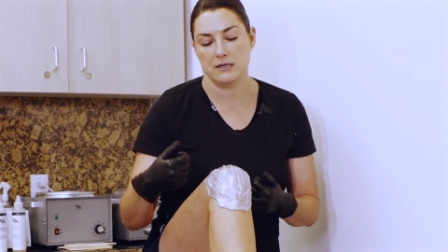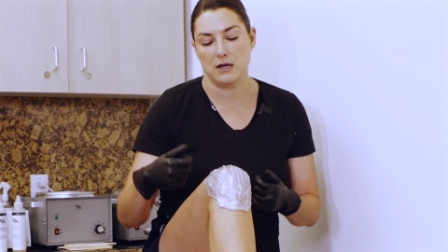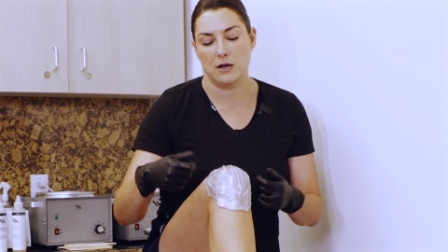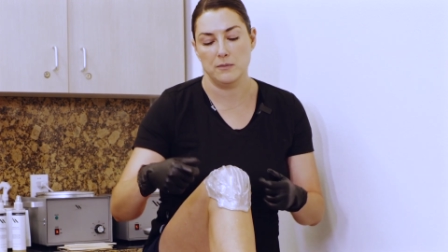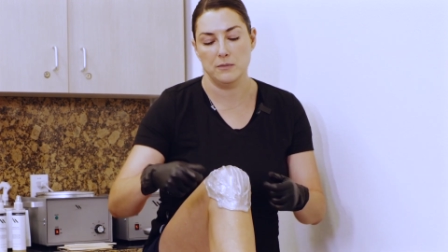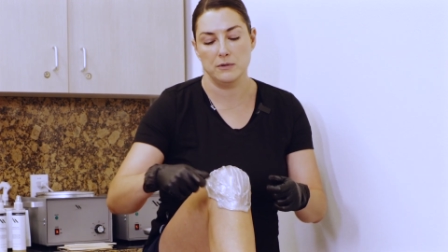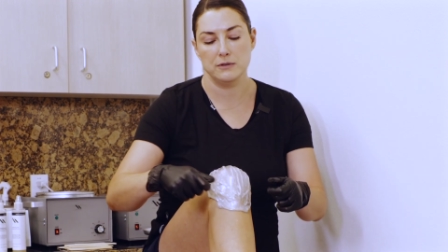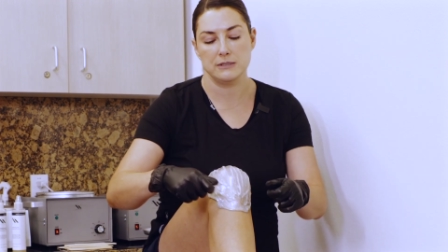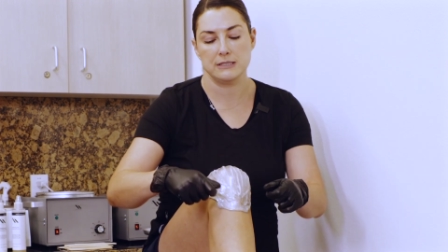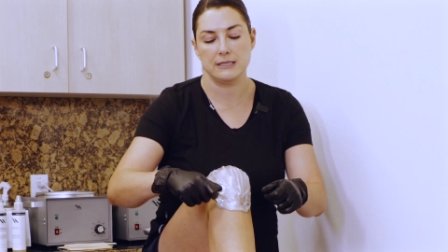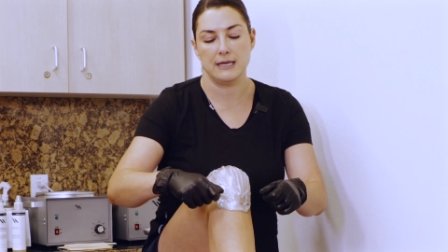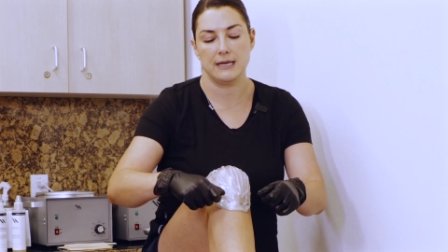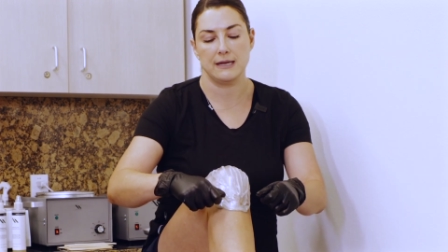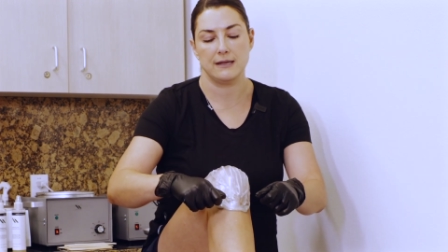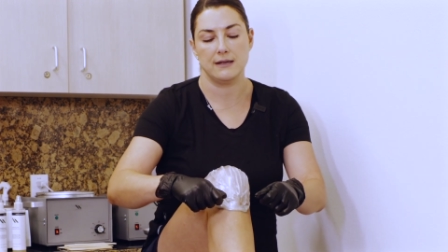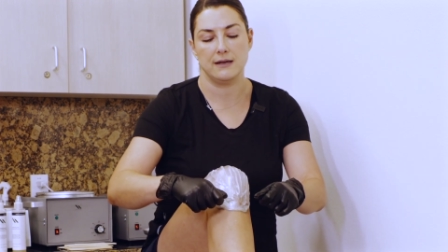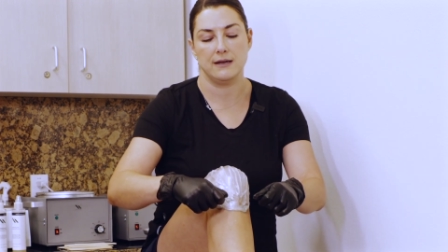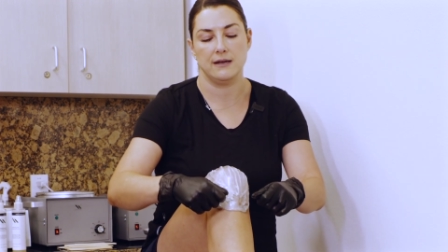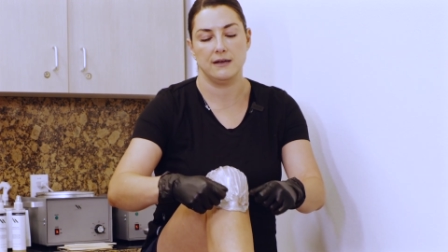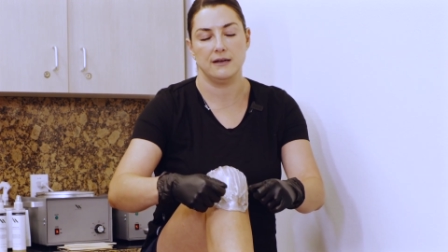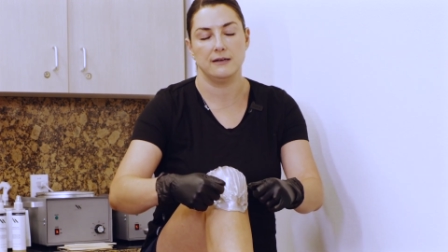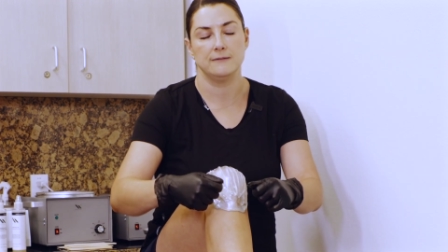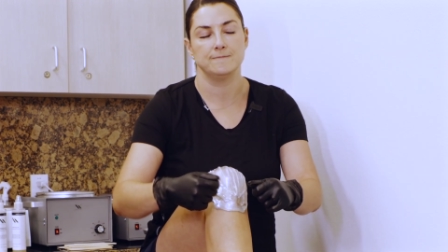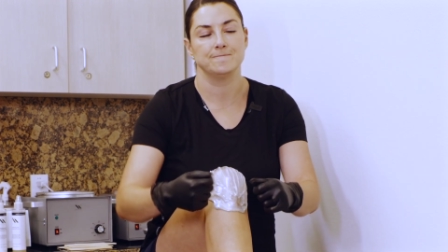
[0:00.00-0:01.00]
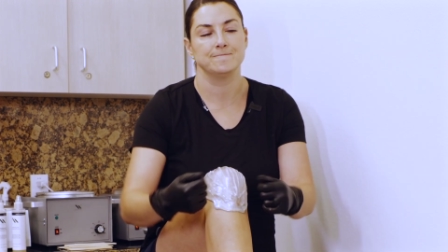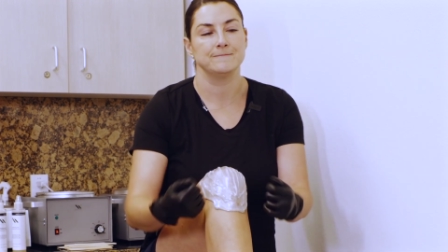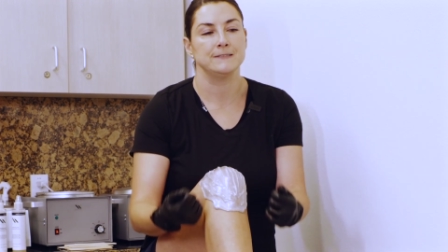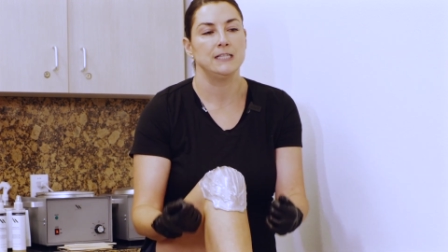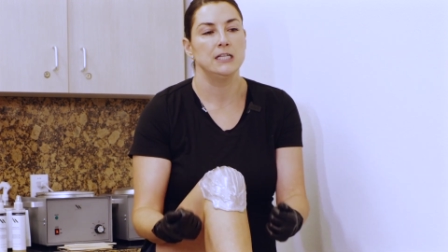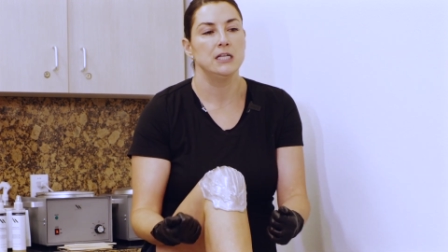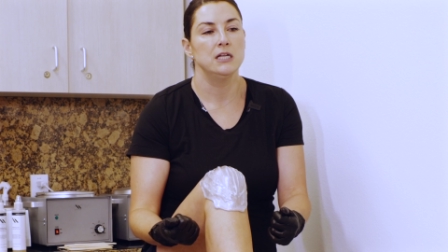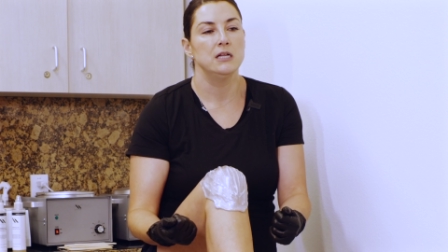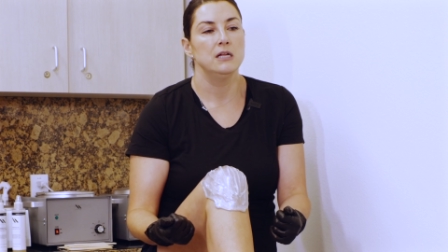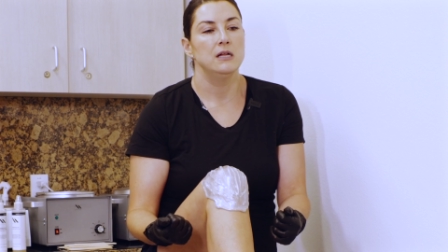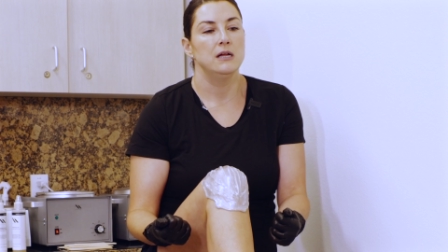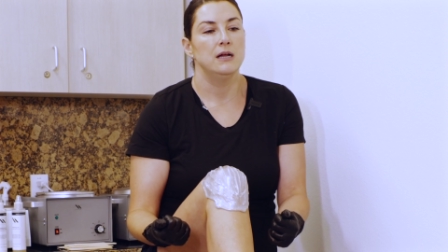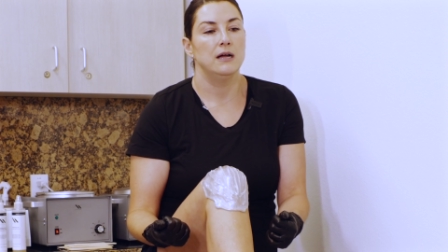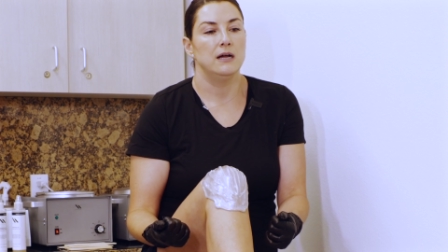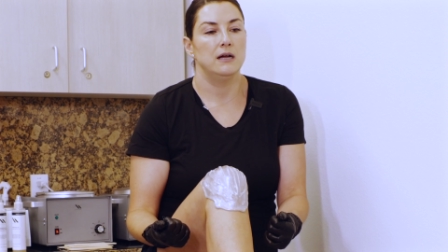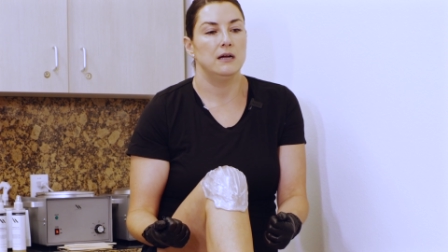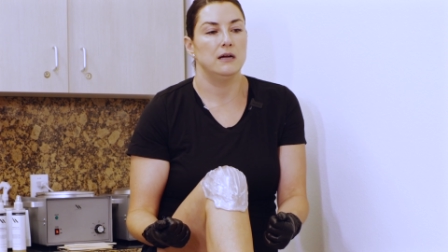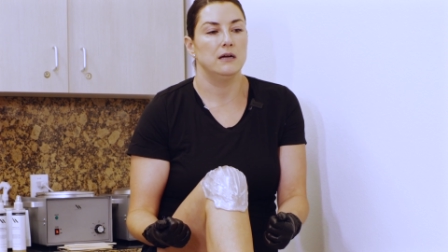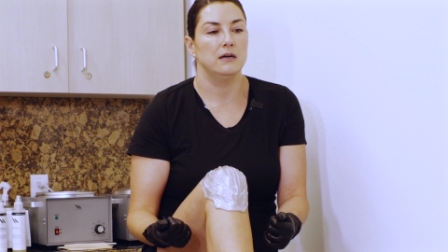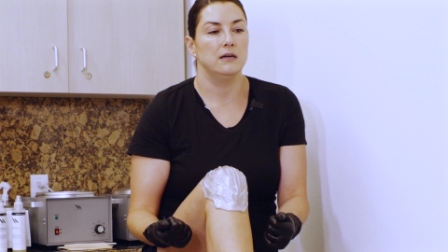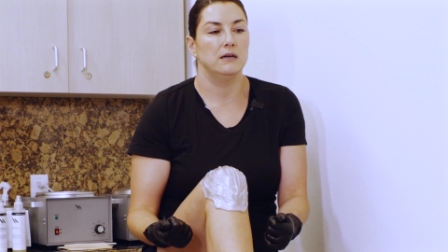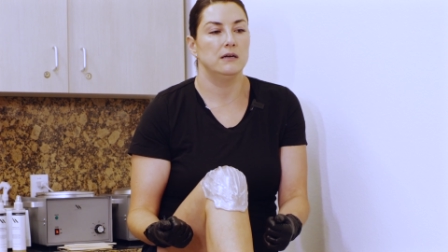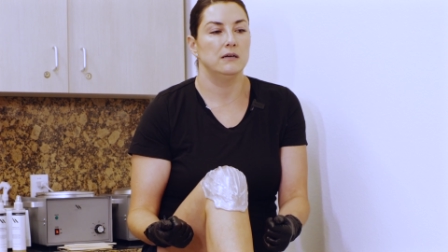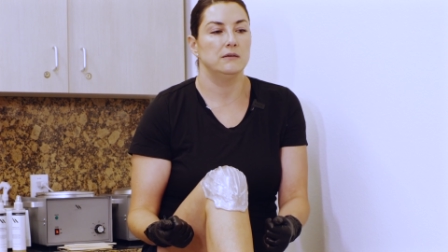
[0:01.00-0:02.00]
Almost like a,
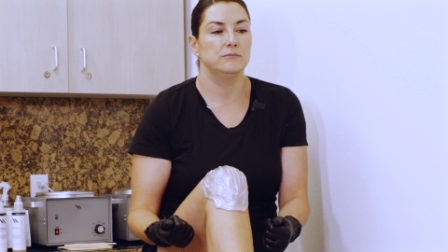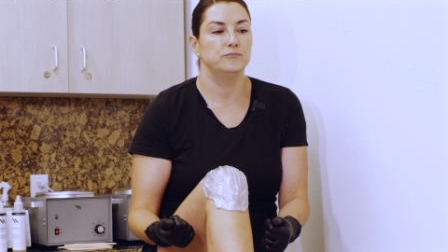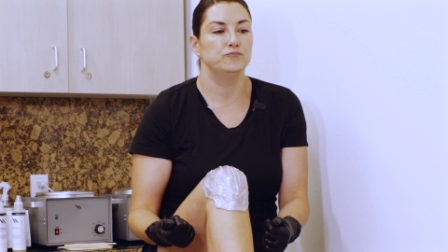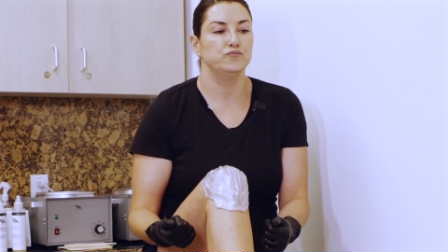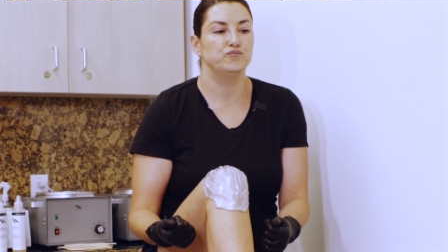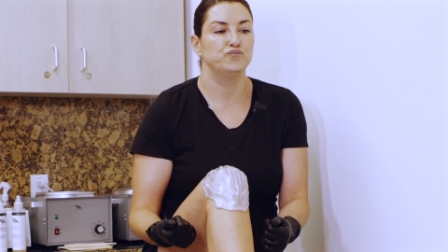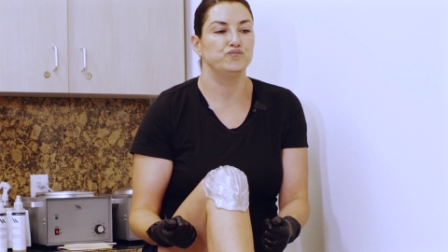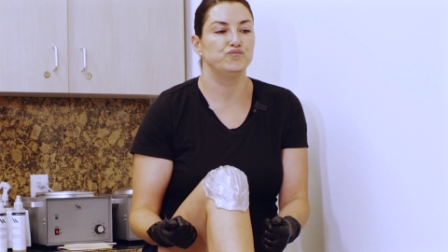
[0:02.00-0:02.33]
um,